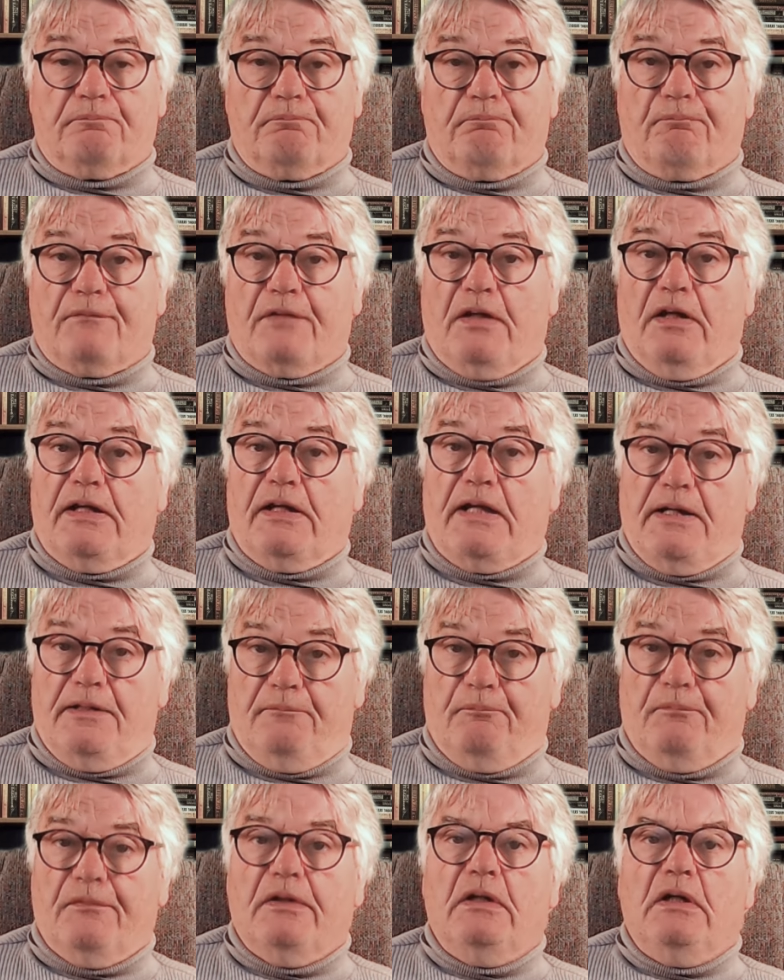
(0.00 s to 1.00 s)
Again,
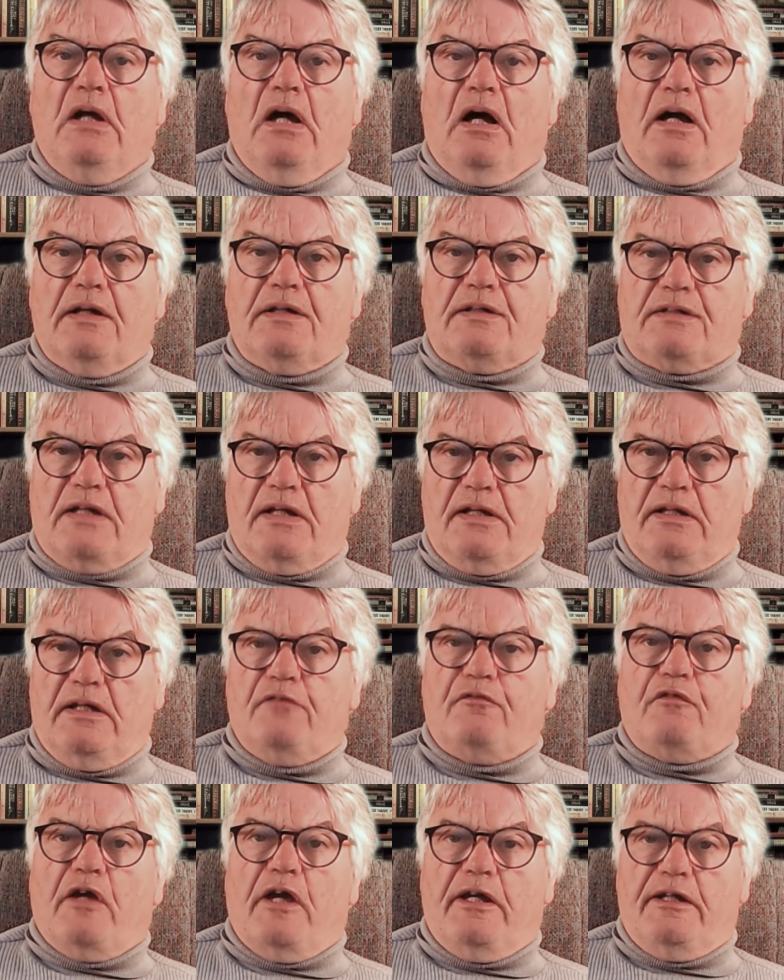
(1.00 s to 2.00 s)
I say
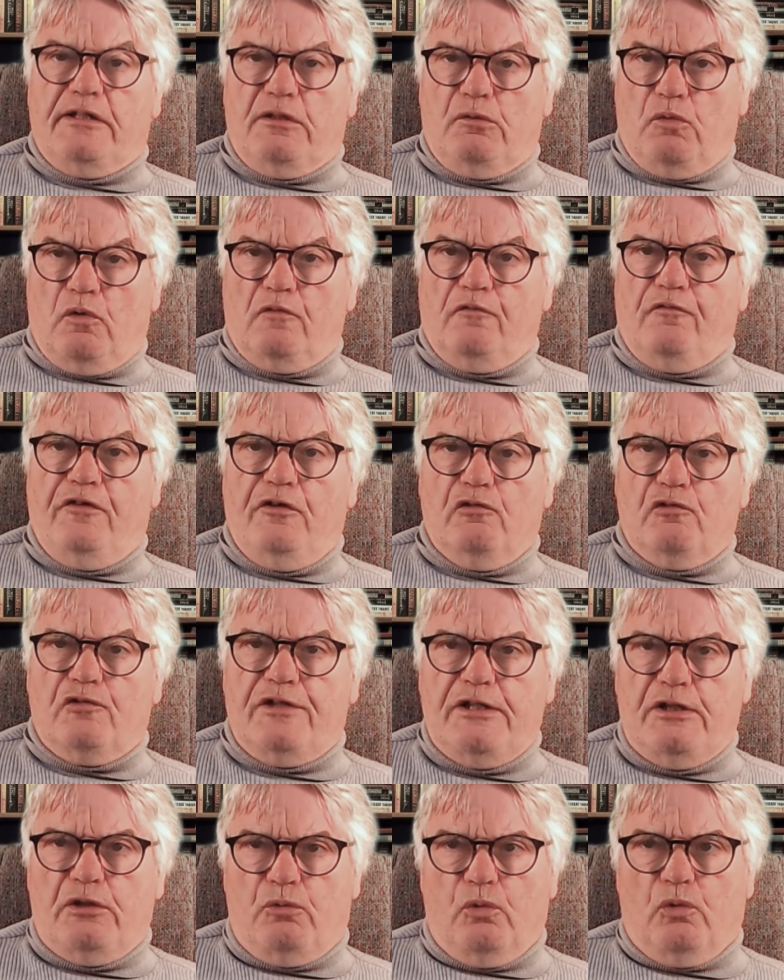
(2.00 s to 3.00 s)
if anyone feels
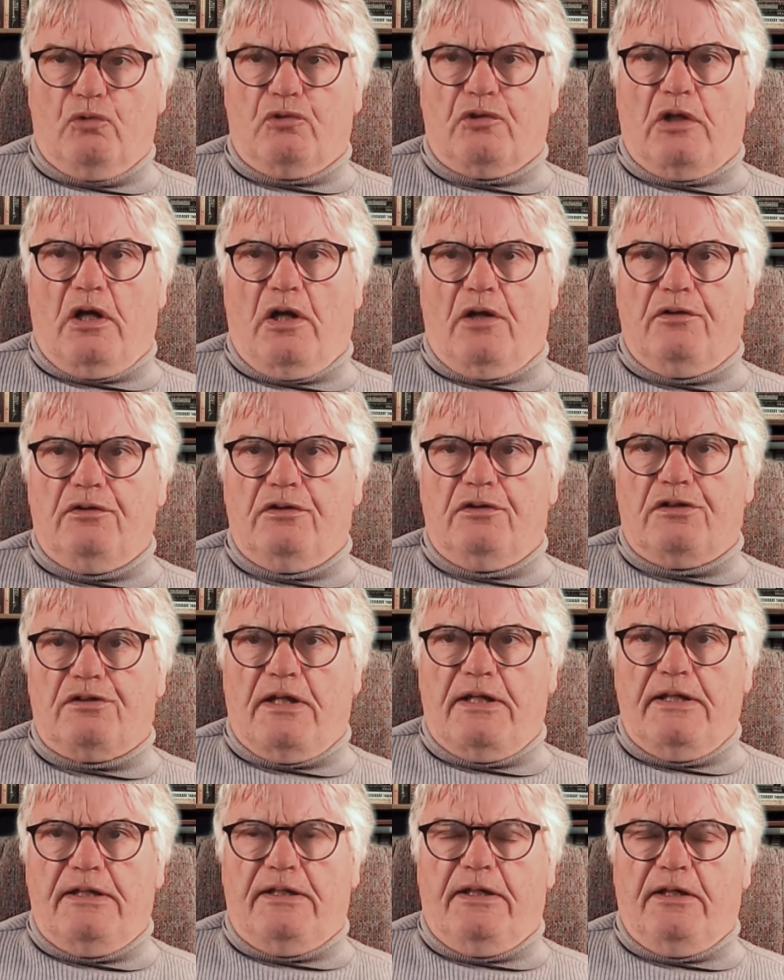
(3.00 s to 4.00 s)
equal to
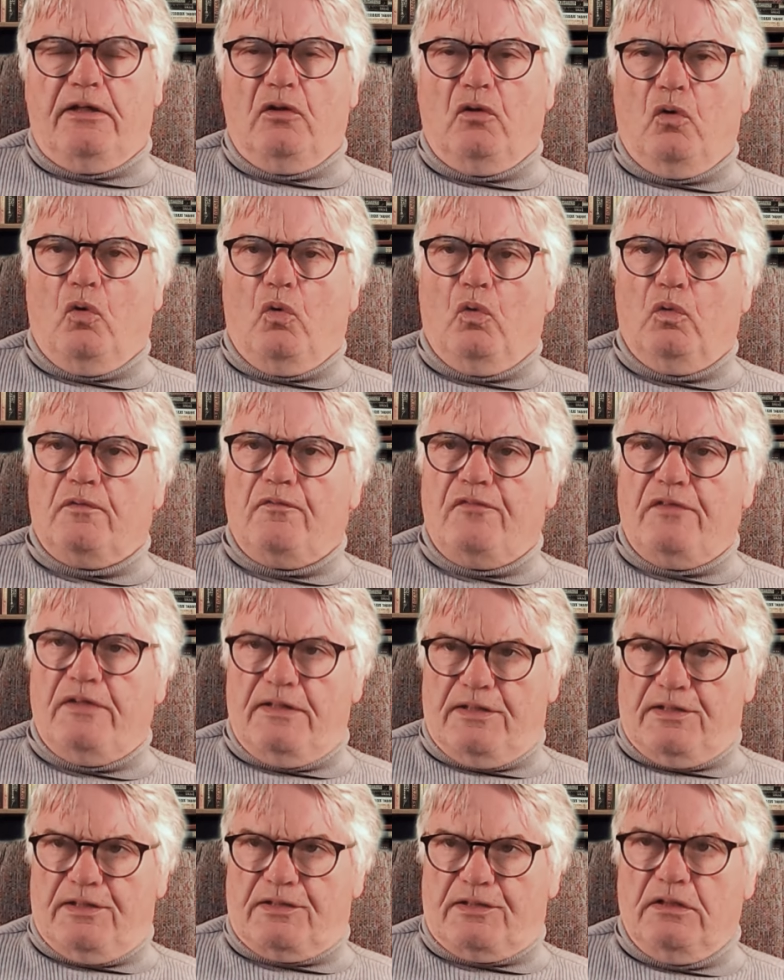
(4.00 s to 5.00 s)
undertaking all of
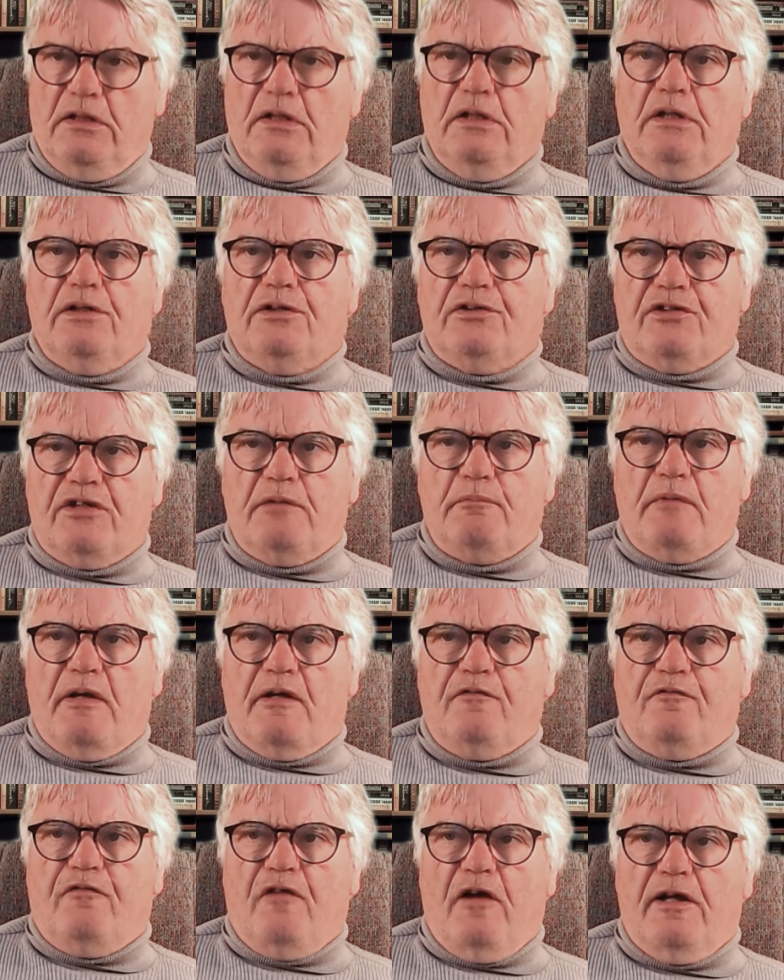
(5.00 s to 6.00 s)
this, she may
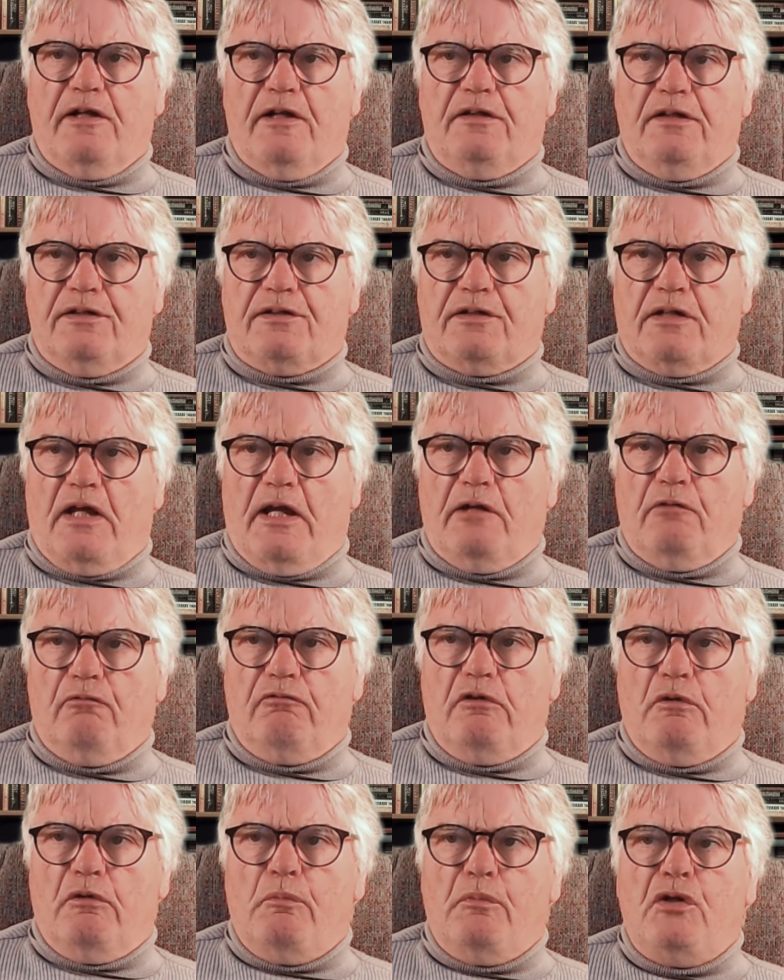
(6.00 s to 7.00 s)
find it a
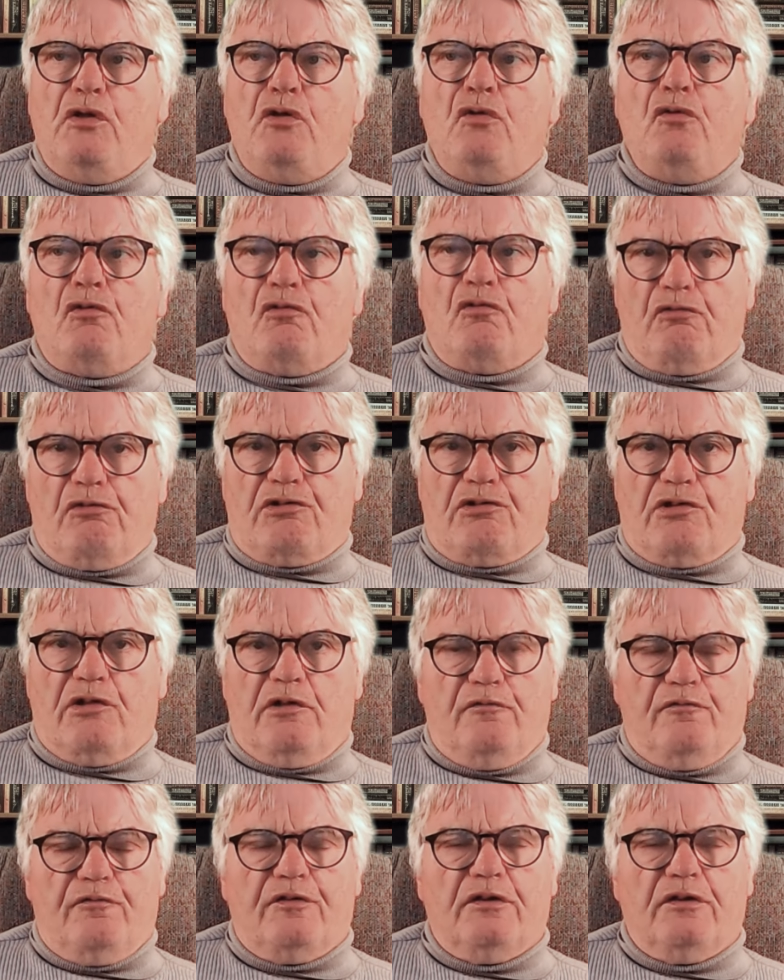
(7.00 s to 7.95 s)
remunerative